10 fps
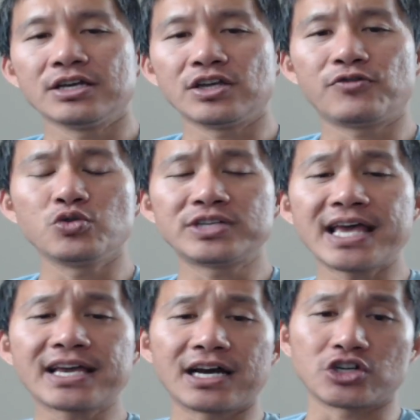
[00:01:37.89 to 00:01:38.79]
If you
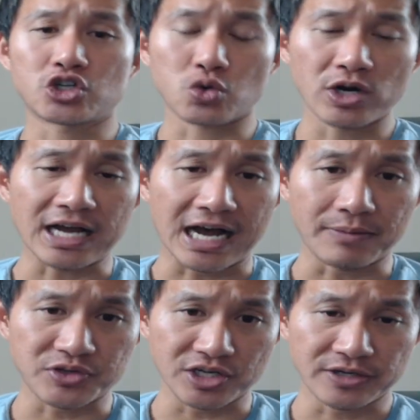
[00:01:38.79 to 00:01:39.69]
take a short
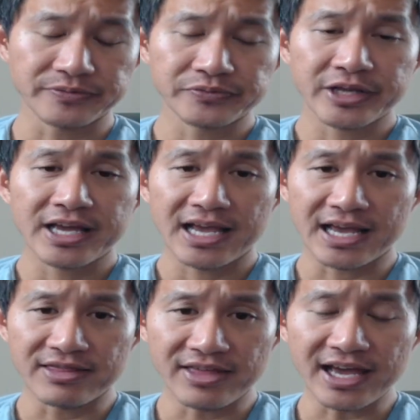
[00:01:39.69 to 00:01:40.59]
option
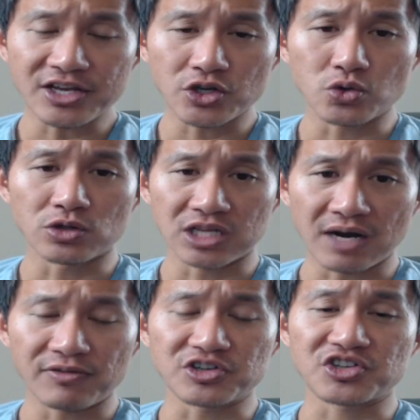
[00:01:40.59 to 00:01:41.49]
and then you
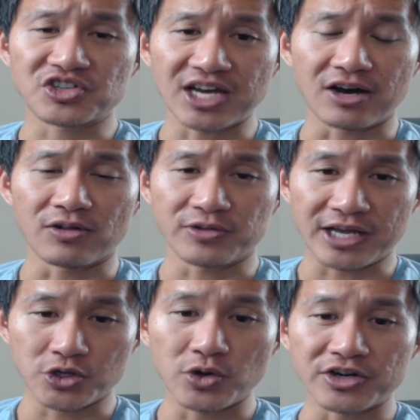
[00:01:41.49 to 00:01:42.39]
leverage sell,
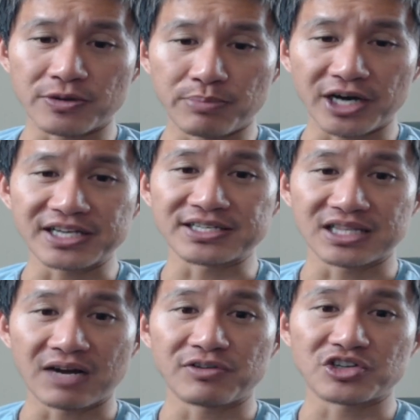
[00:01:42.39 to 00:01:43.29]
and you and your buddies
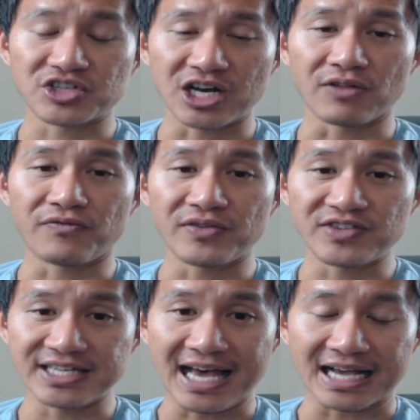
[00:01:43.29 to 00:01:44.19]
leverage sell
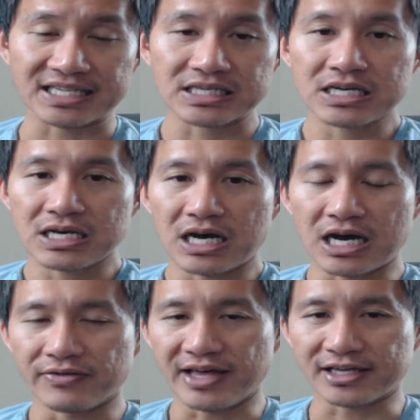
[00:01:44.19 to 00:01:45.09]
50x,
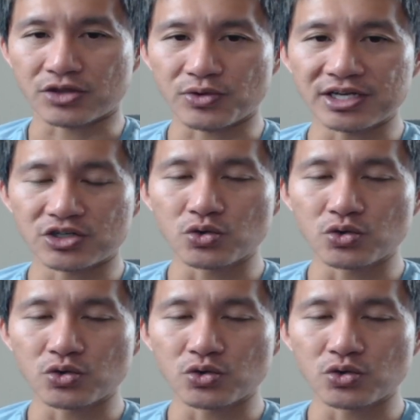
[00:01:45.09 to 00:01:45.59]
on like 2,000